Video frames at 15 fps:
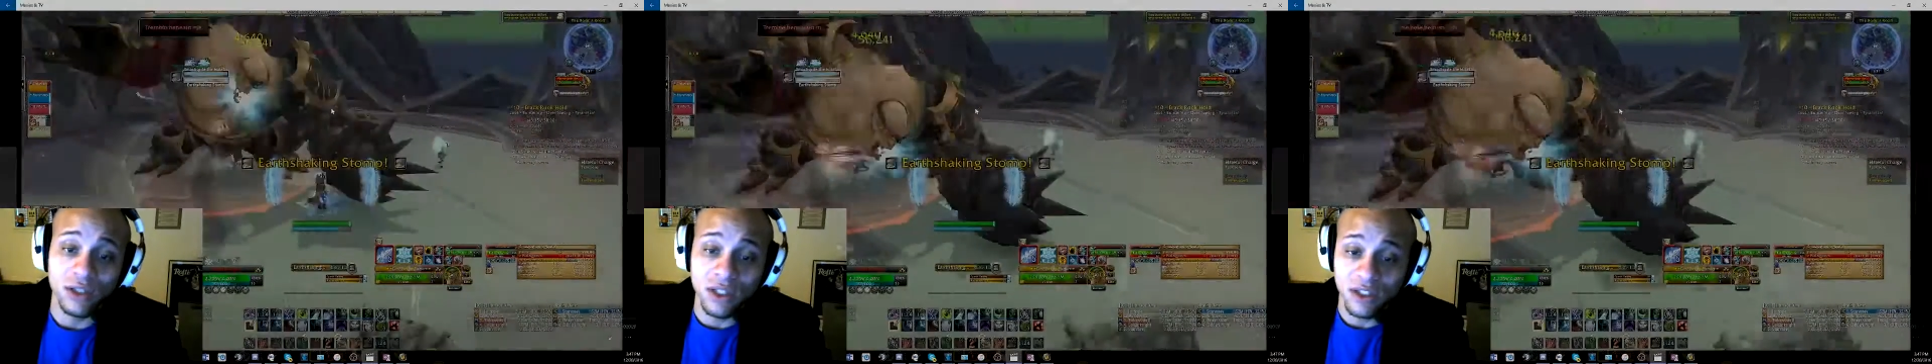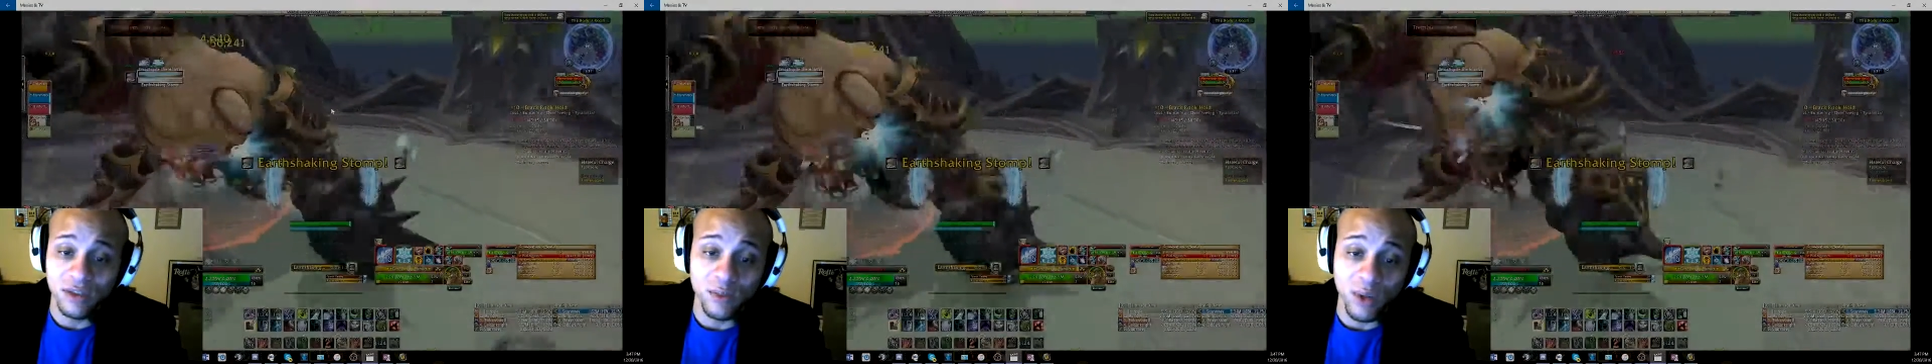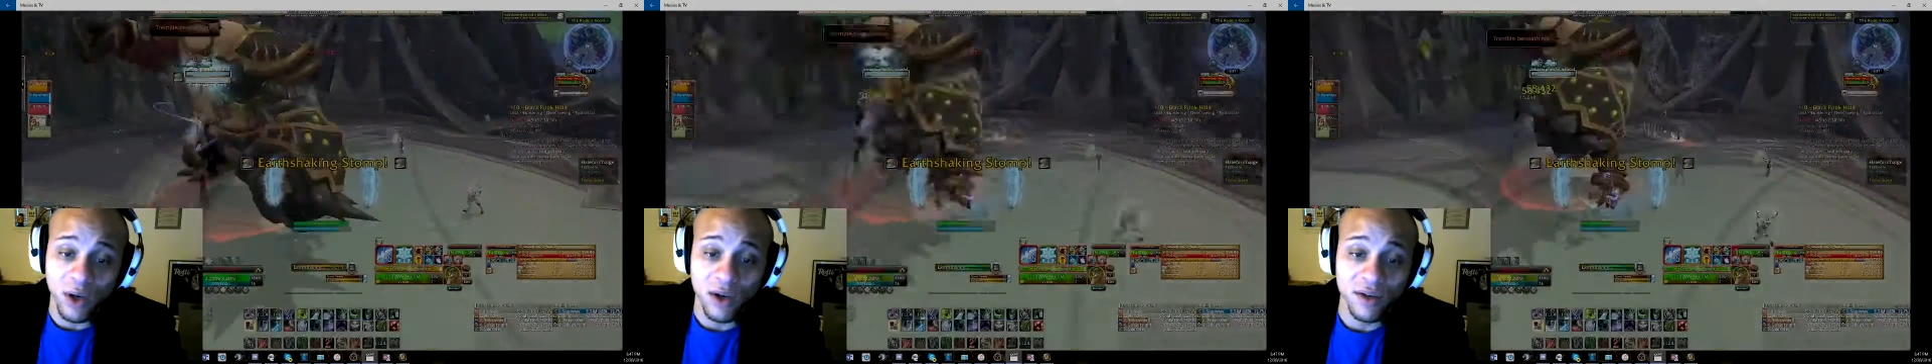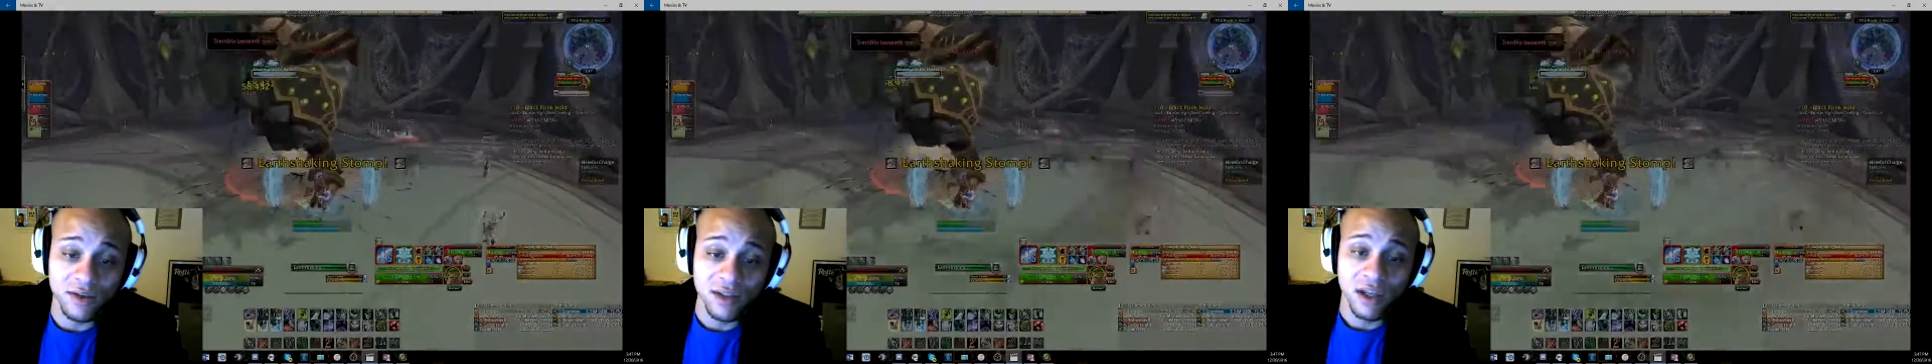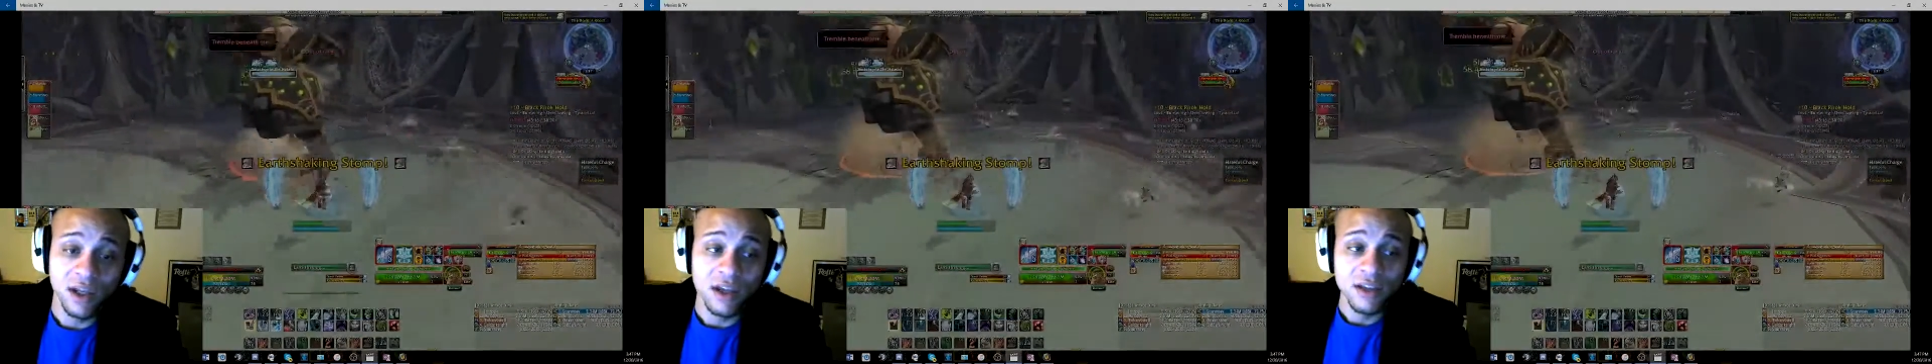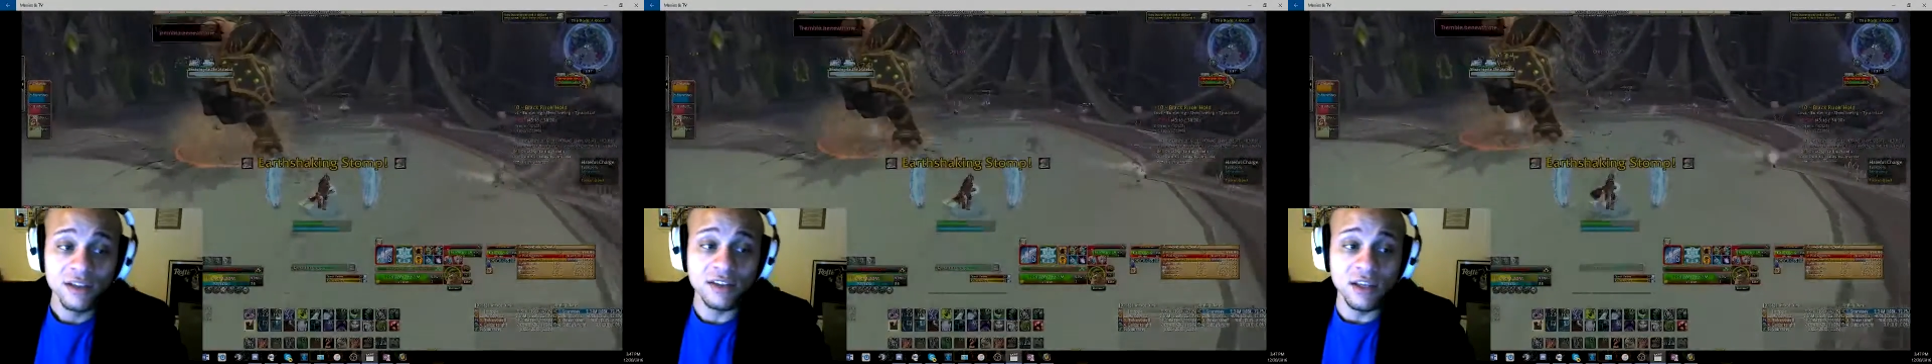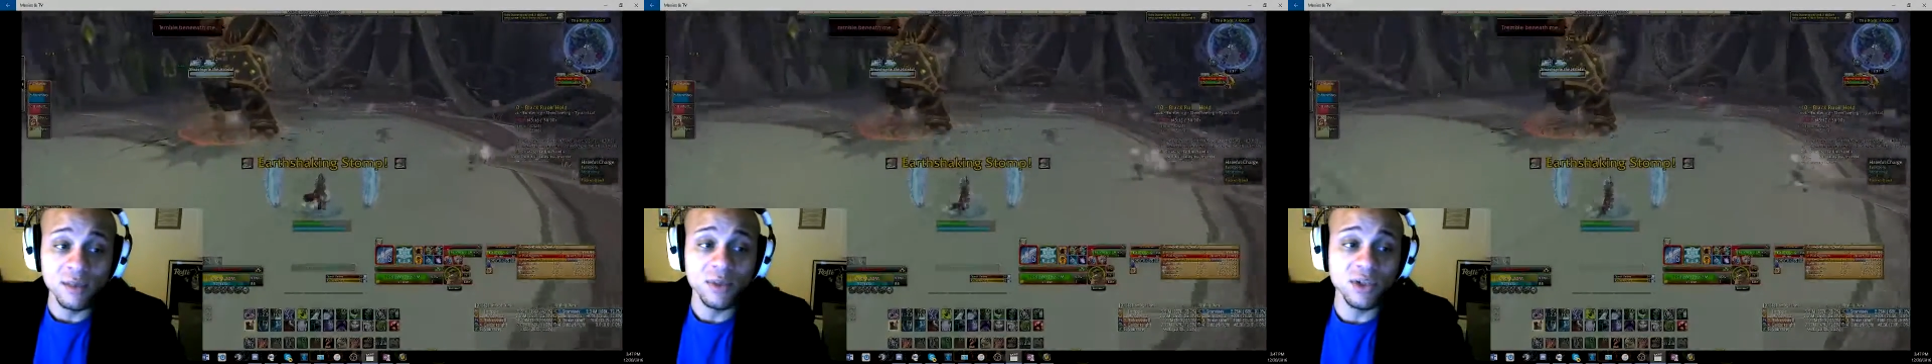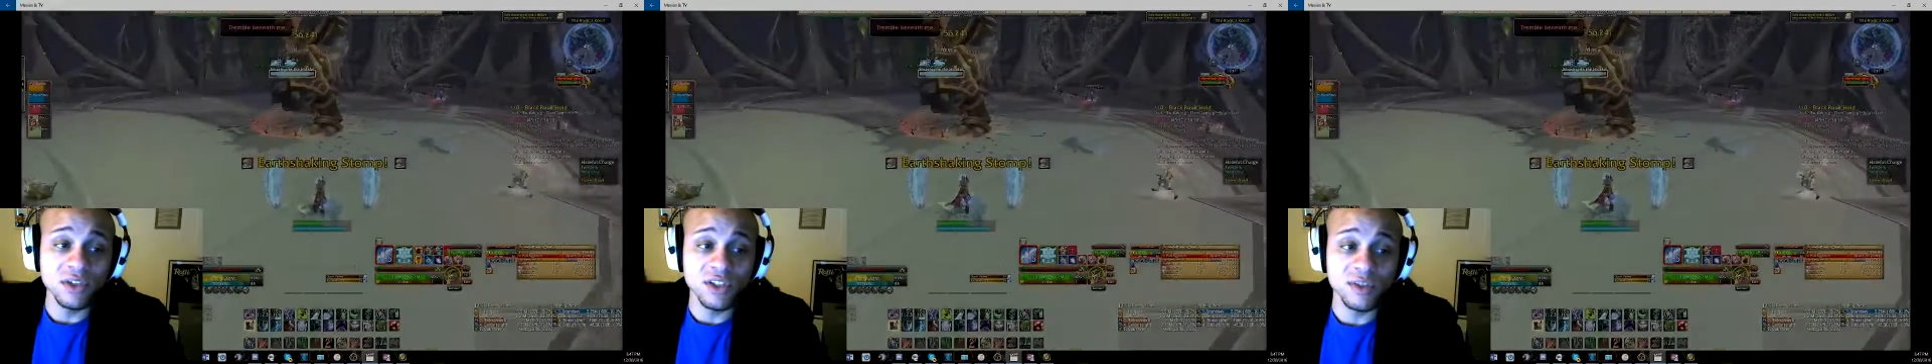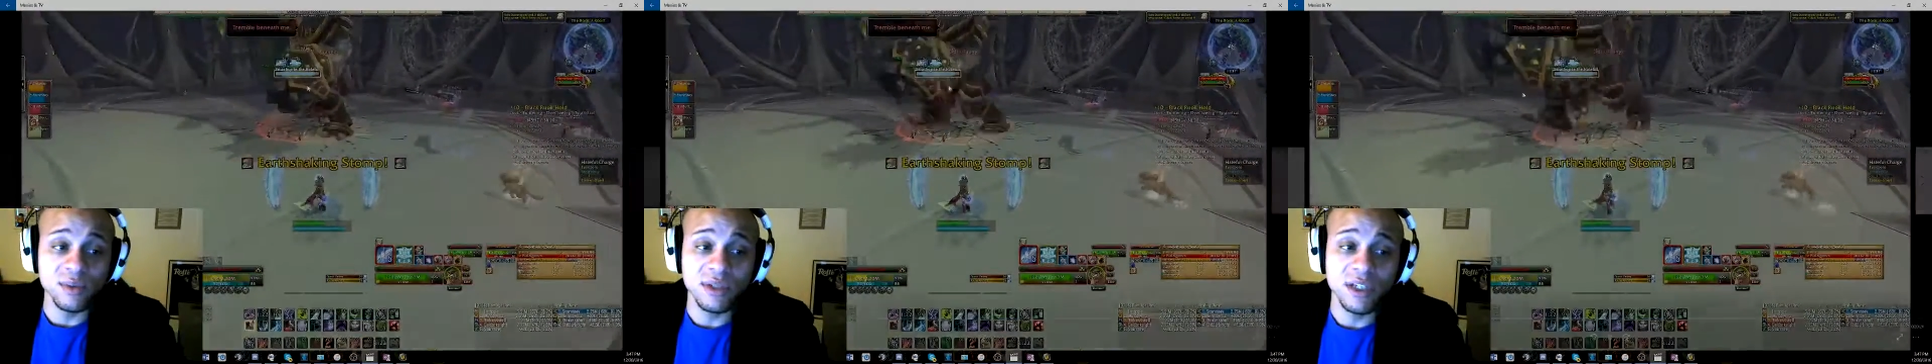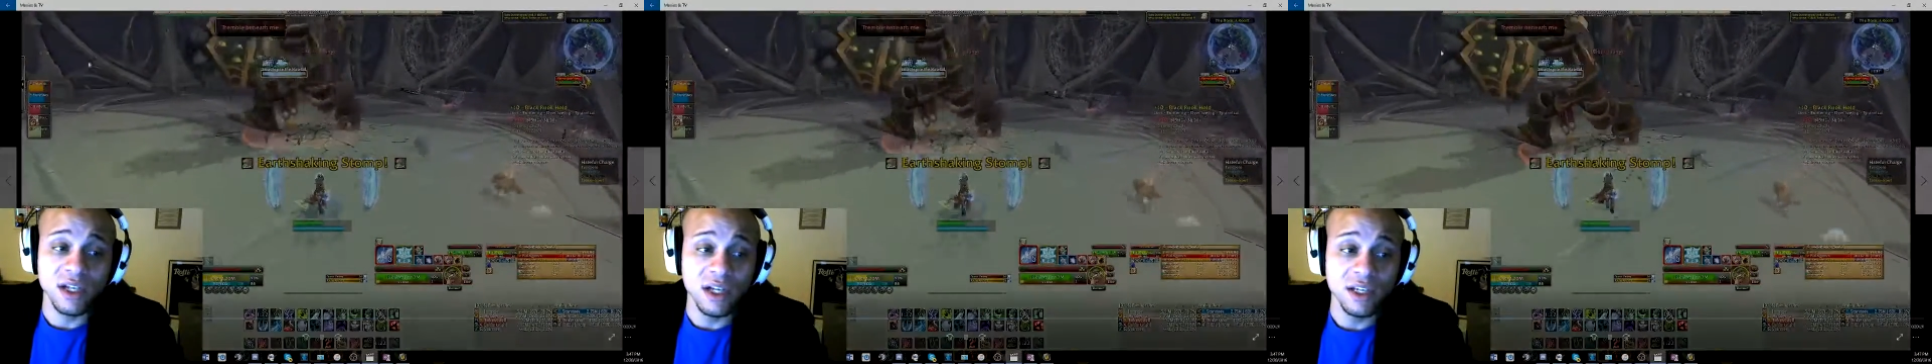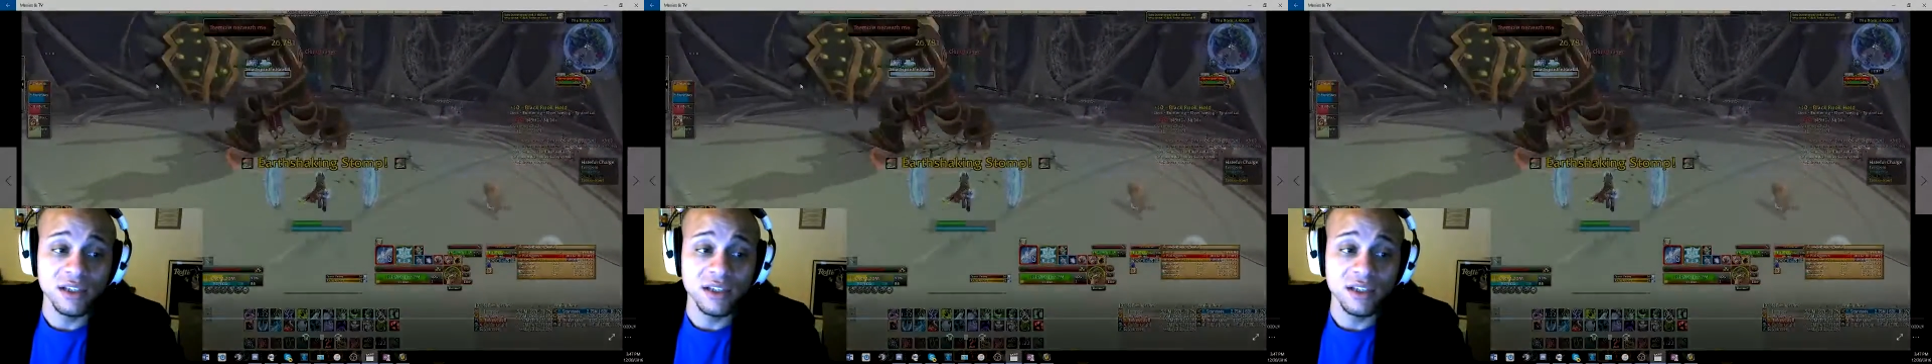this boss, simply just because